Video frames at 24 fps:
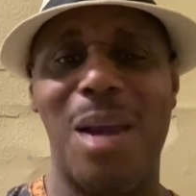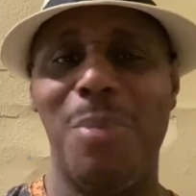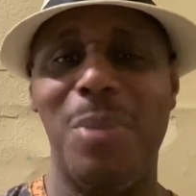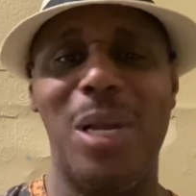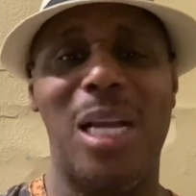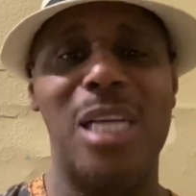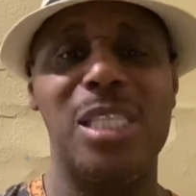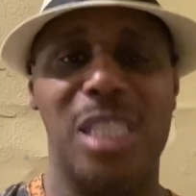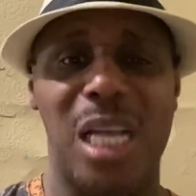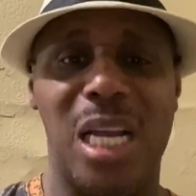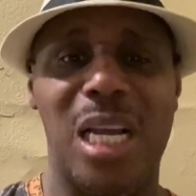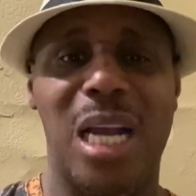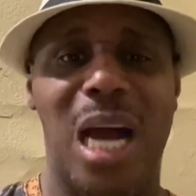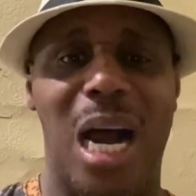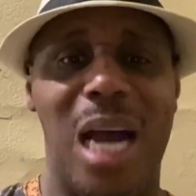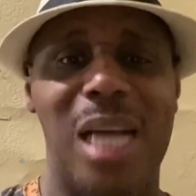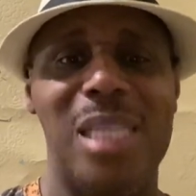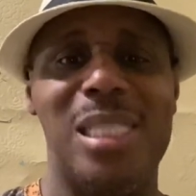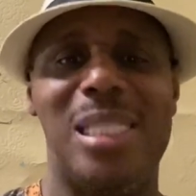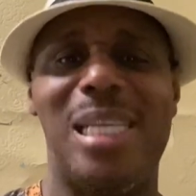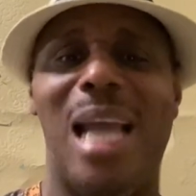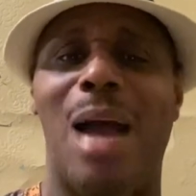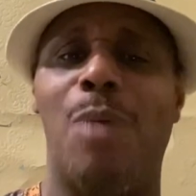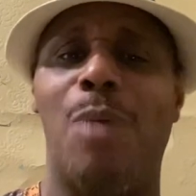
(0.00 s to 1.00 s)
because the
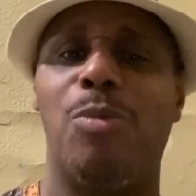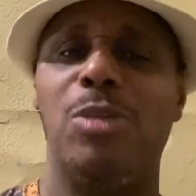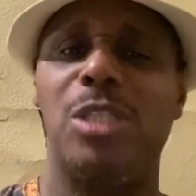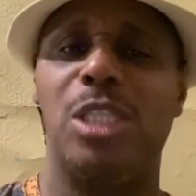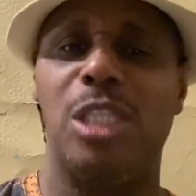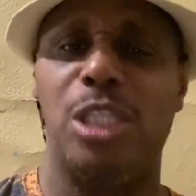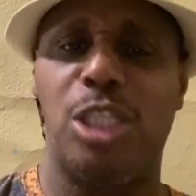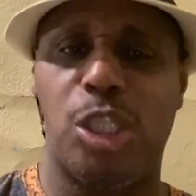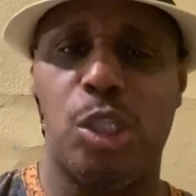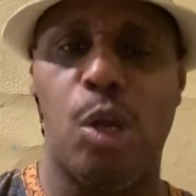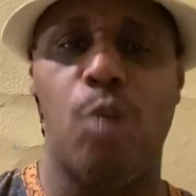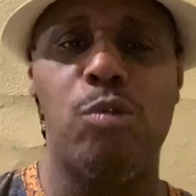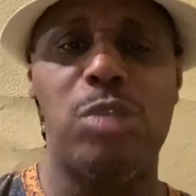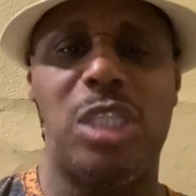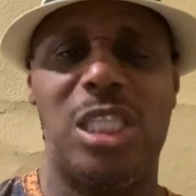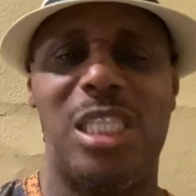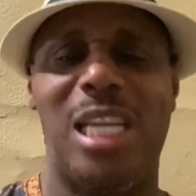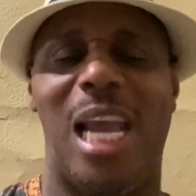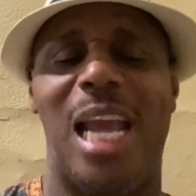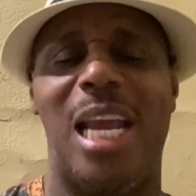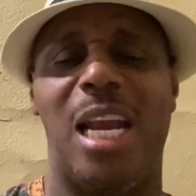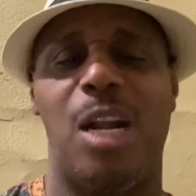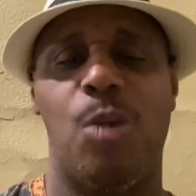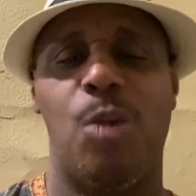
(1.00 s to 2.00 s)
guns that was
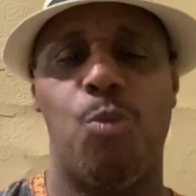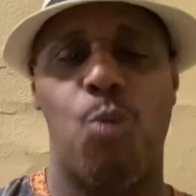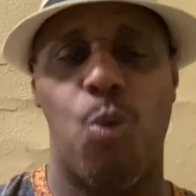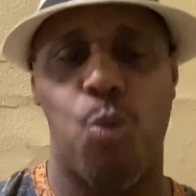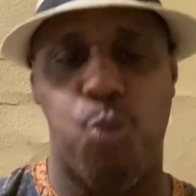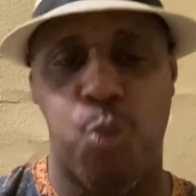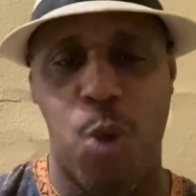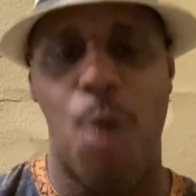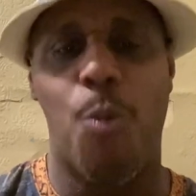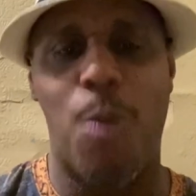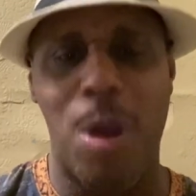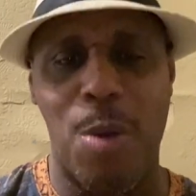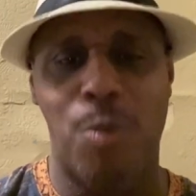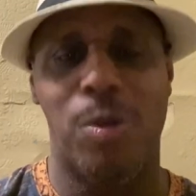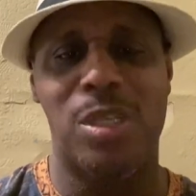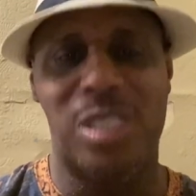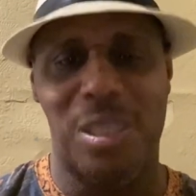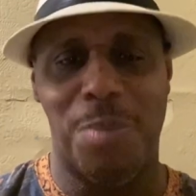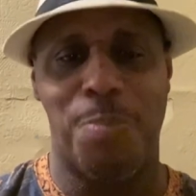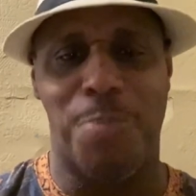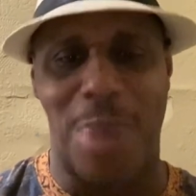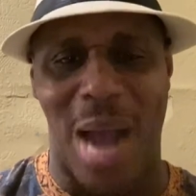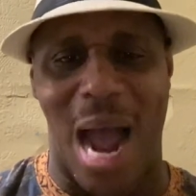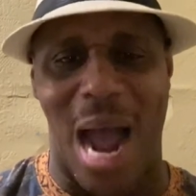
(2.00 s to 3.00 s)
associated with what we was
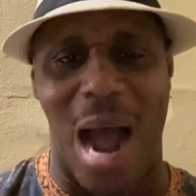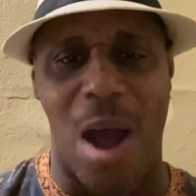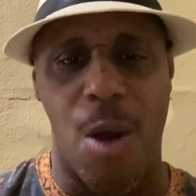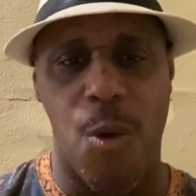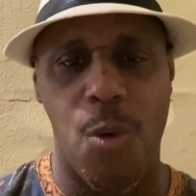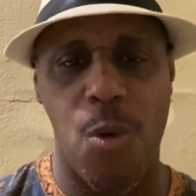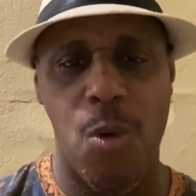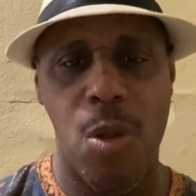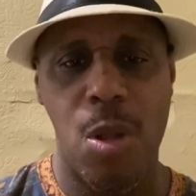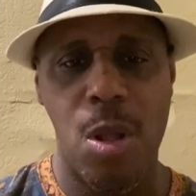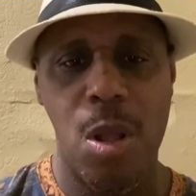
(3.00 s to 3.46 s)
about,